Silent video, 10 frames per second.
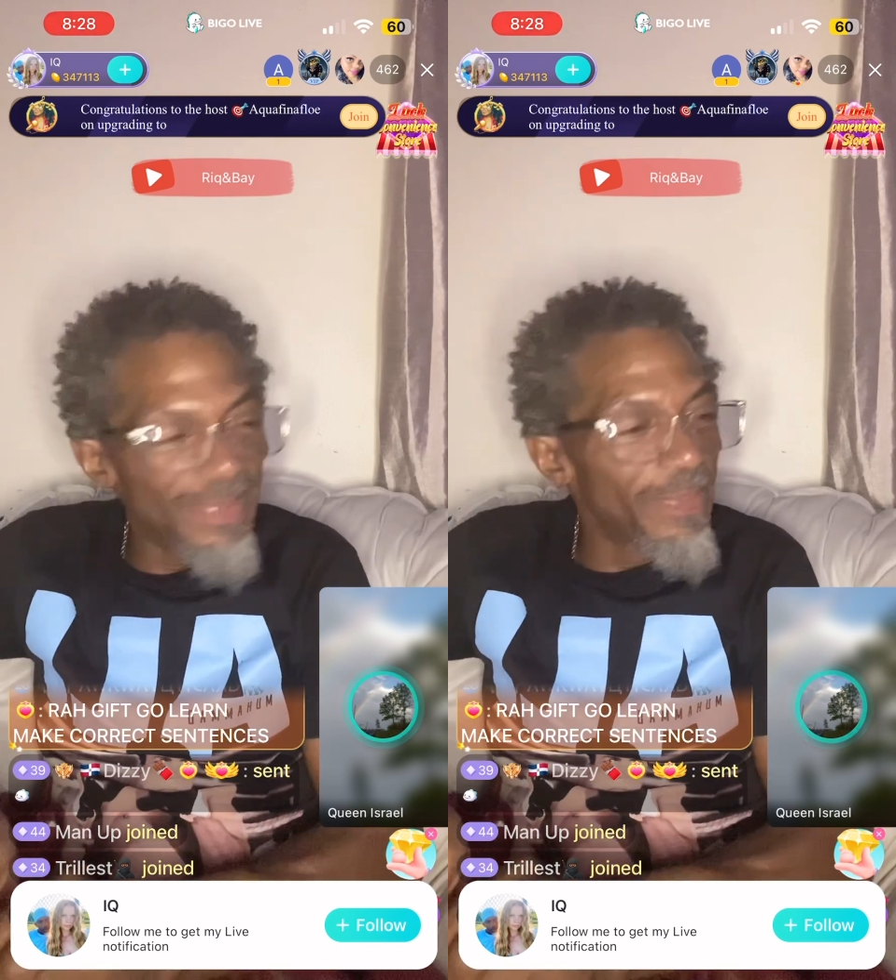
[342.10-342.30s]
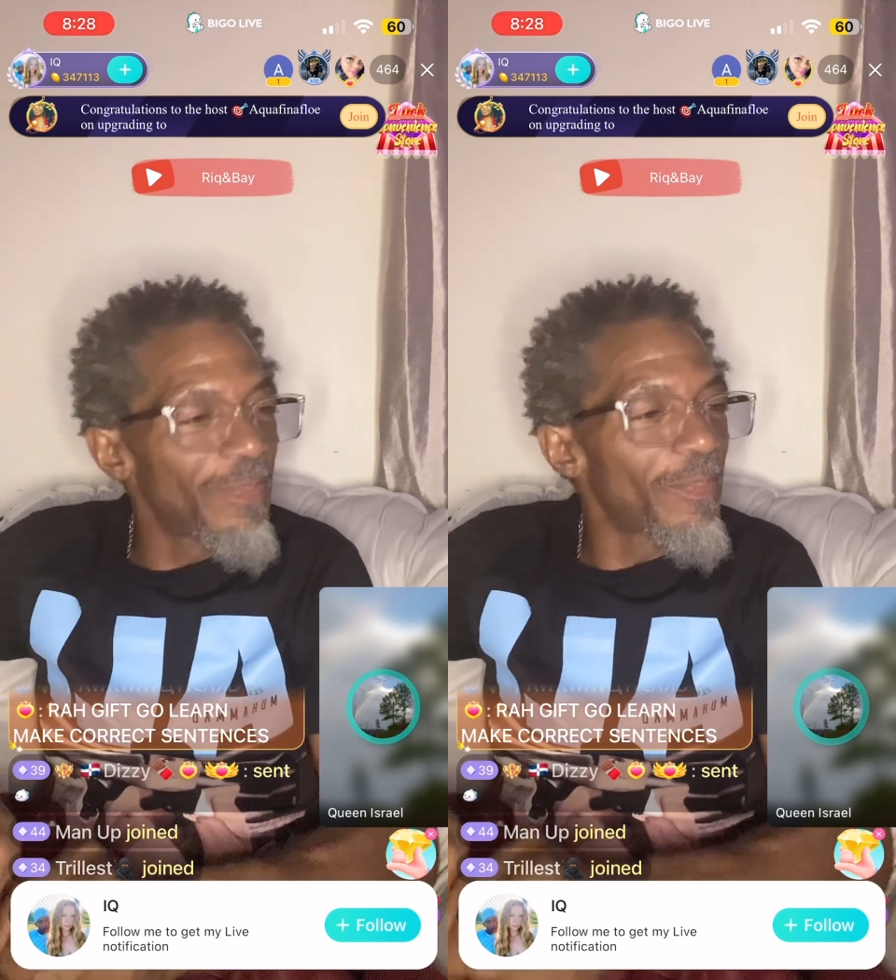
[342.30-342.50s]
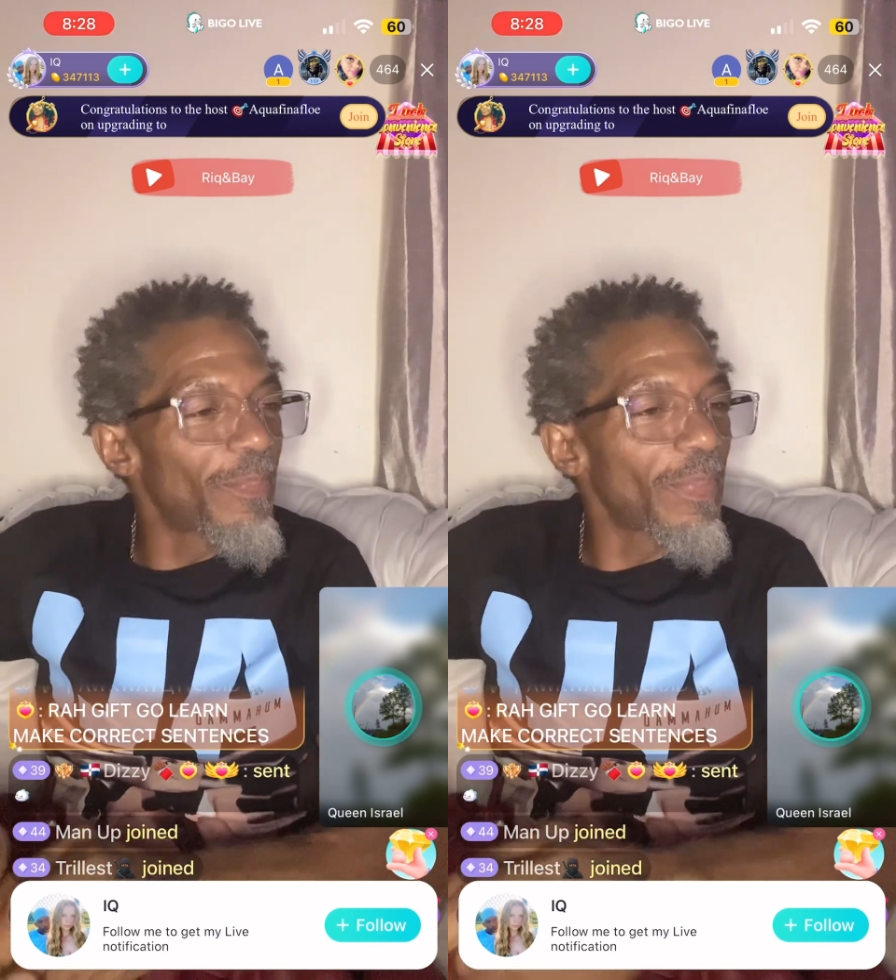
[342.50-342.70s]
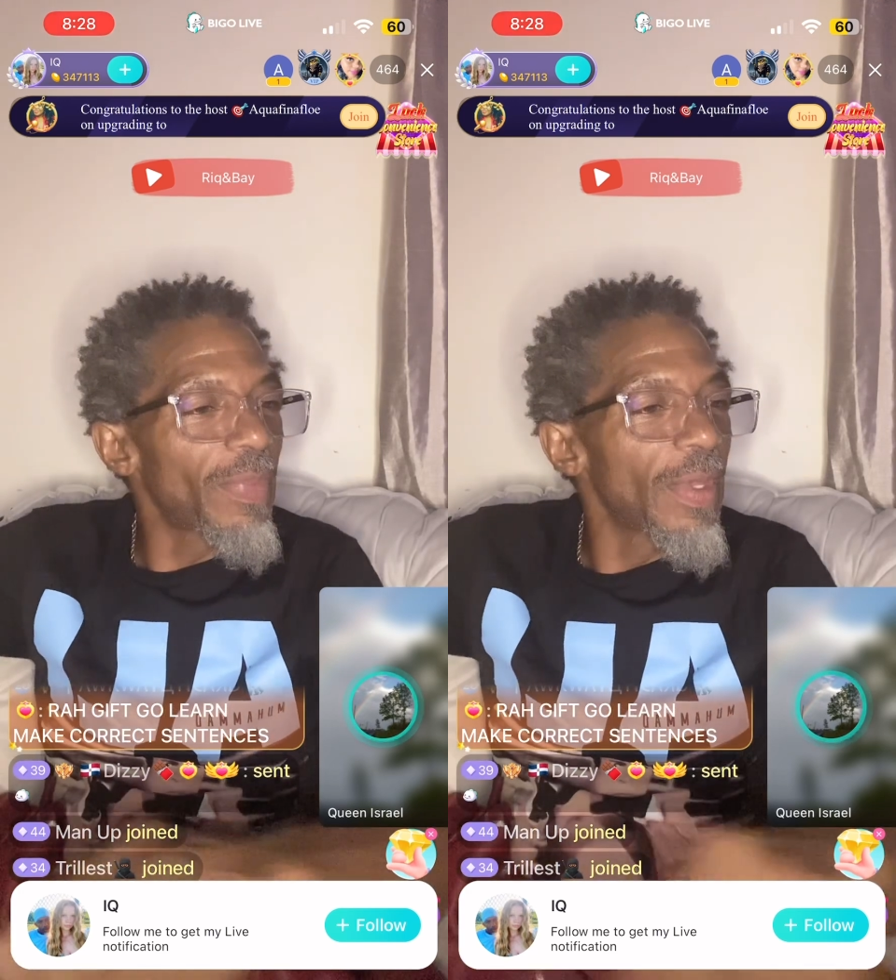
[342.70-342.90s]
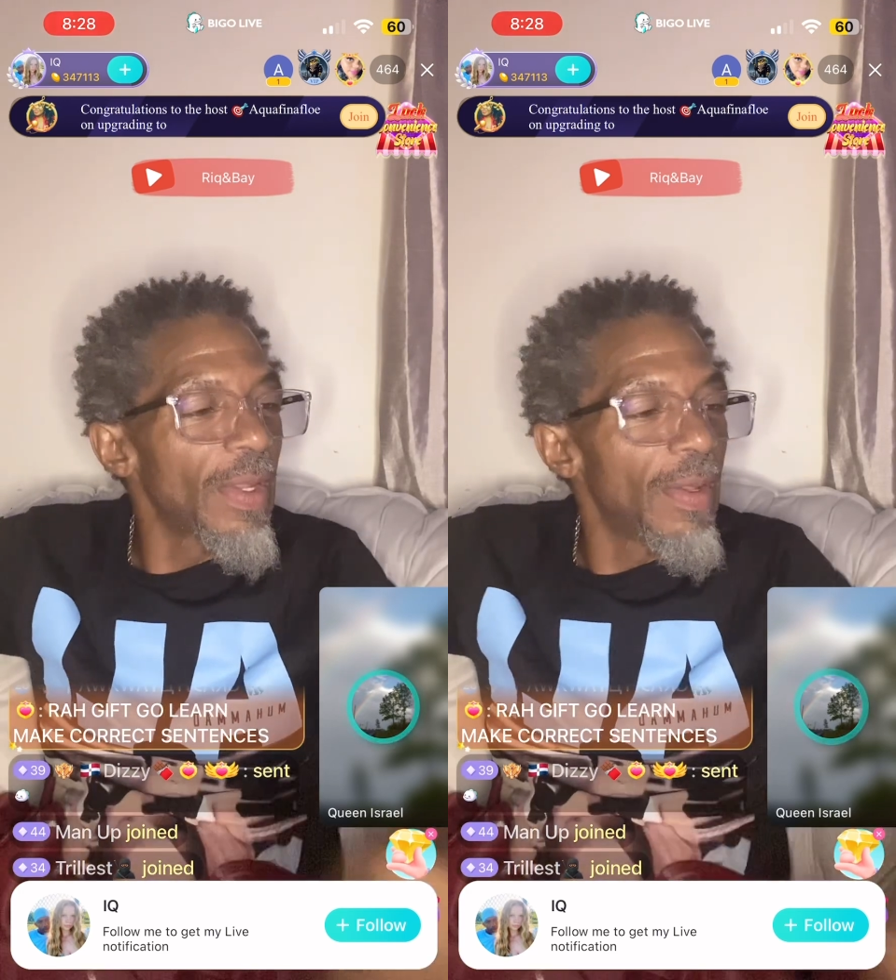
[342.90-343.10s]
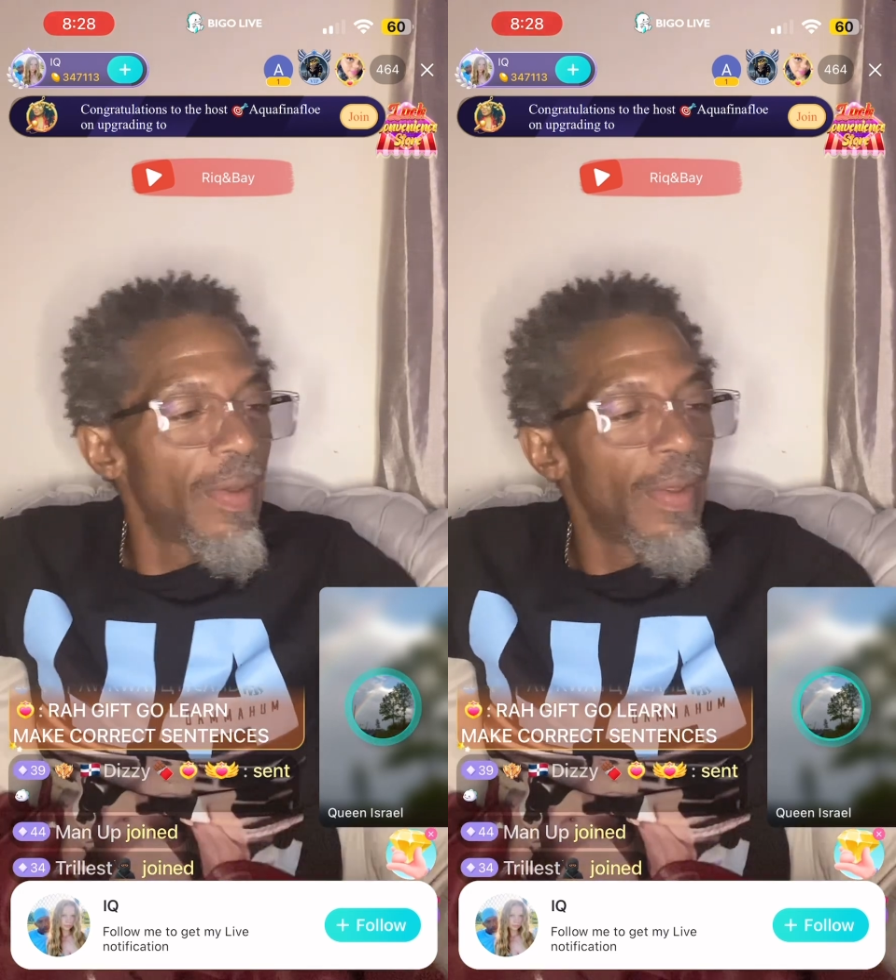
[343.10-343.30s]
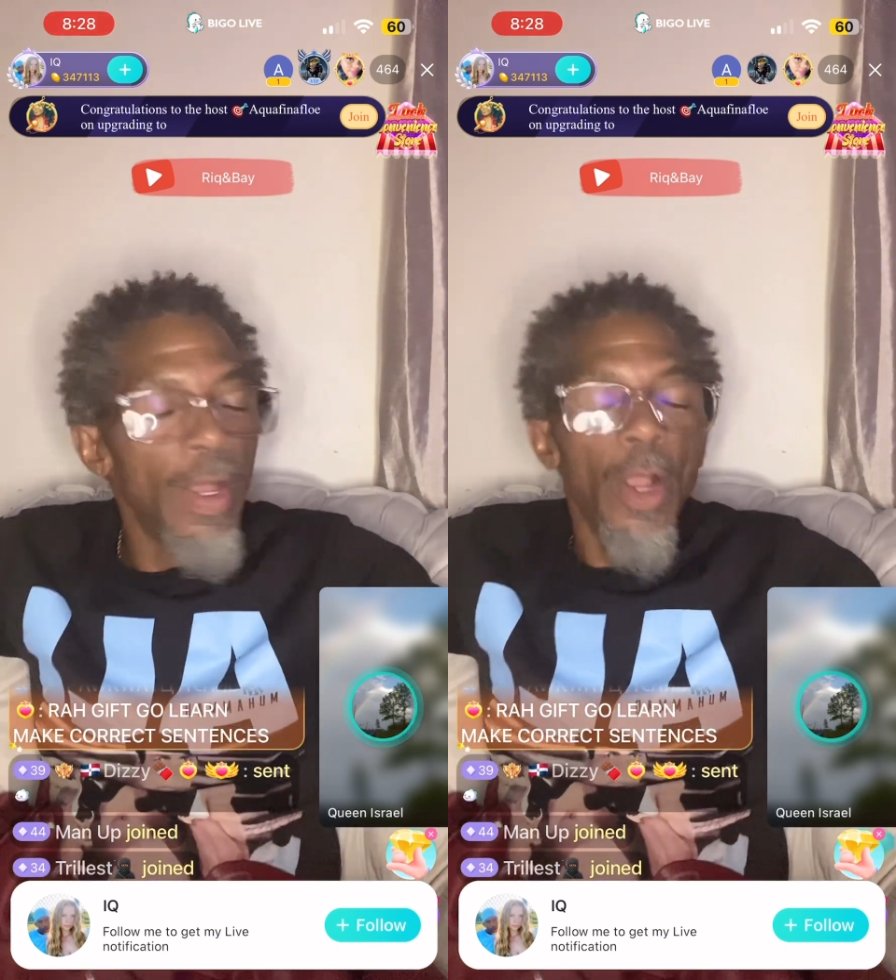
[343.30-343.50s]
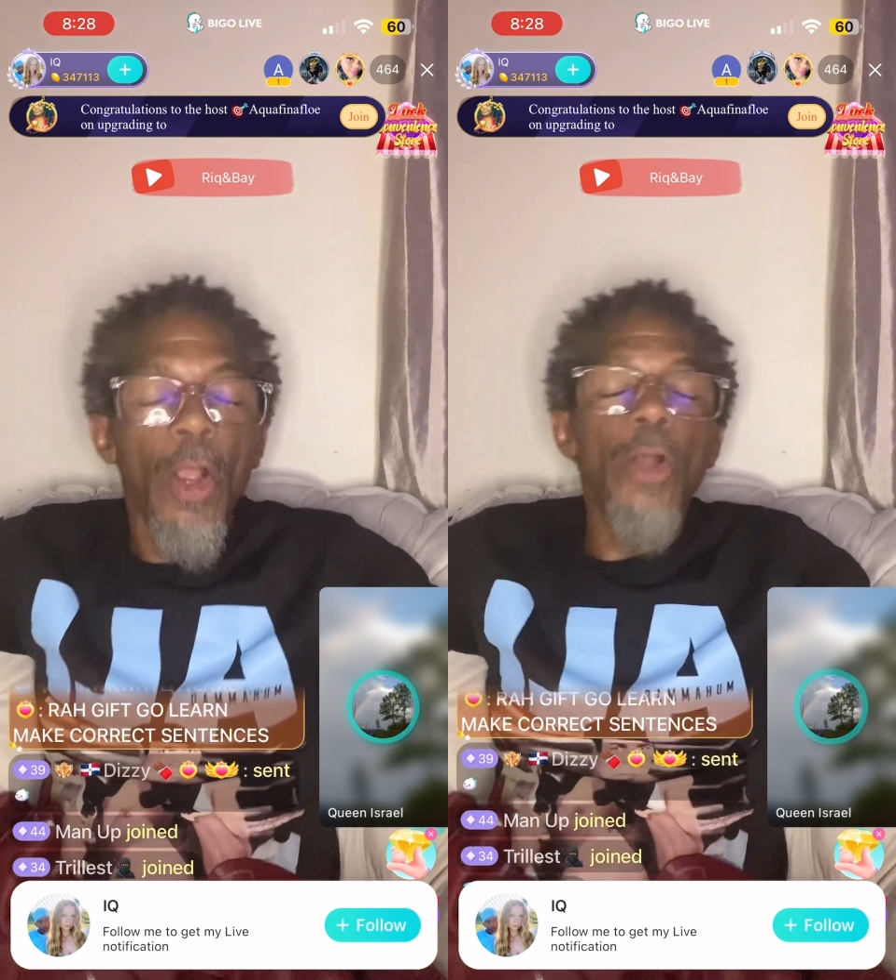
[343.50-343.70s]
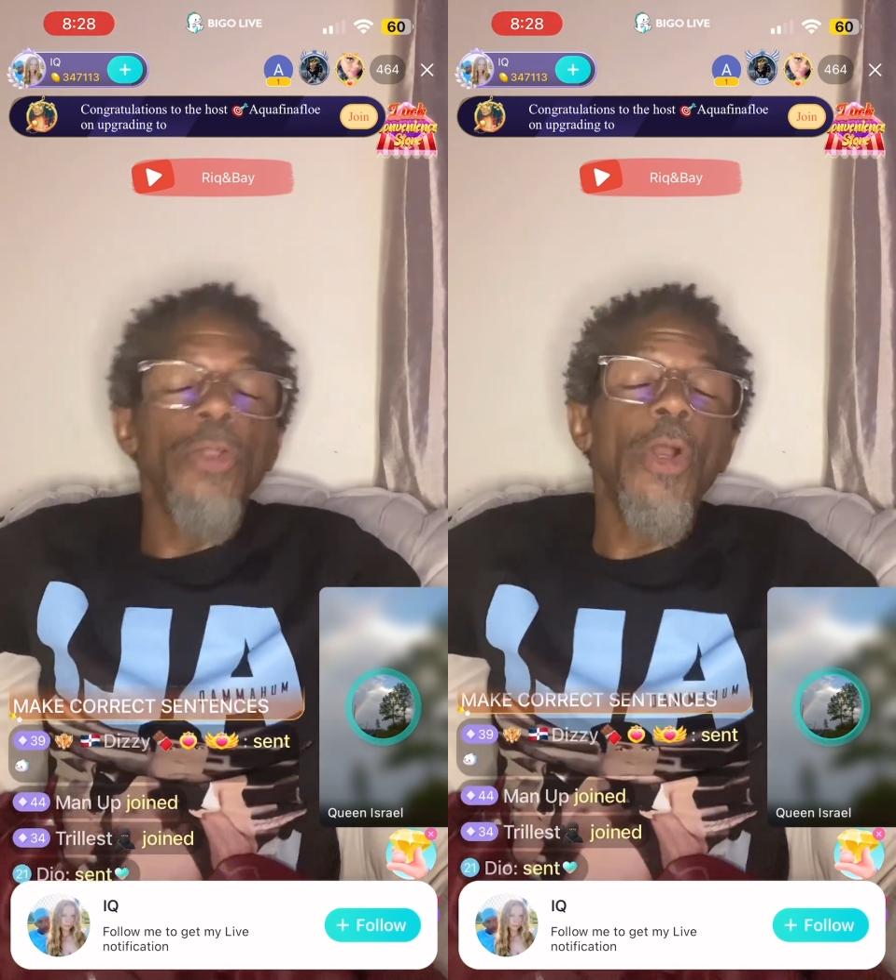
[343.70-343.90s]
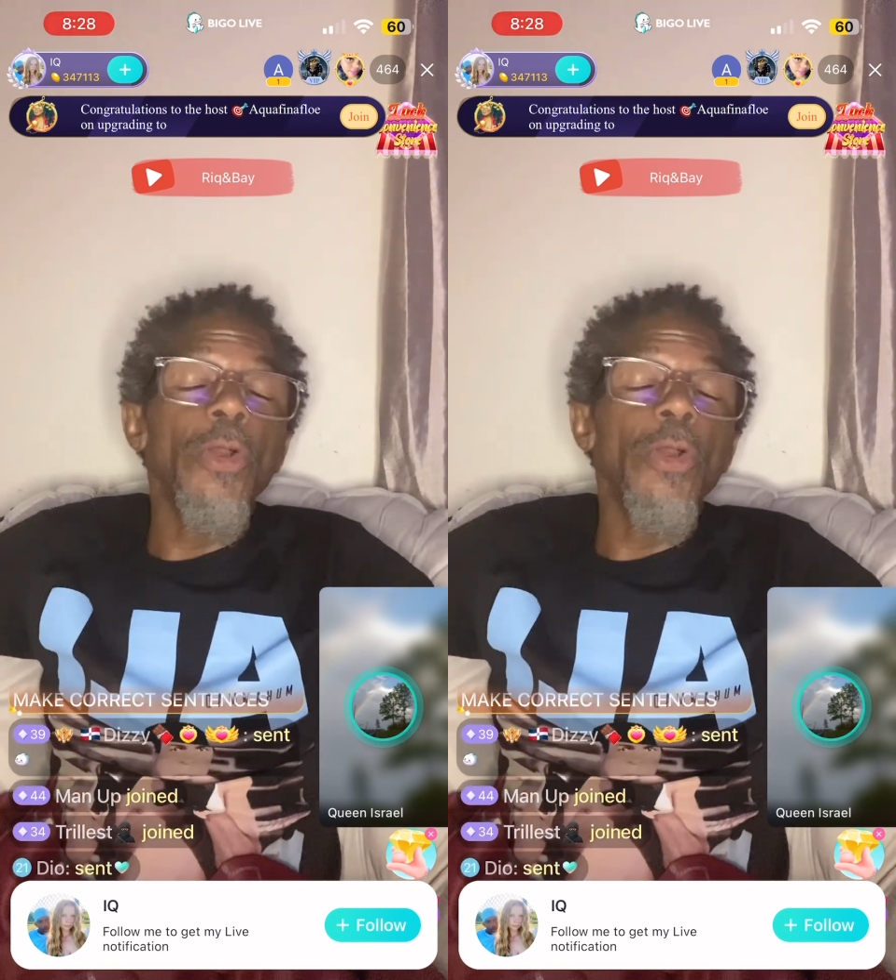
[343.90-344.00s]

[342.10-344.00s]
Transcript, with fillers: what is the name of the her, baby?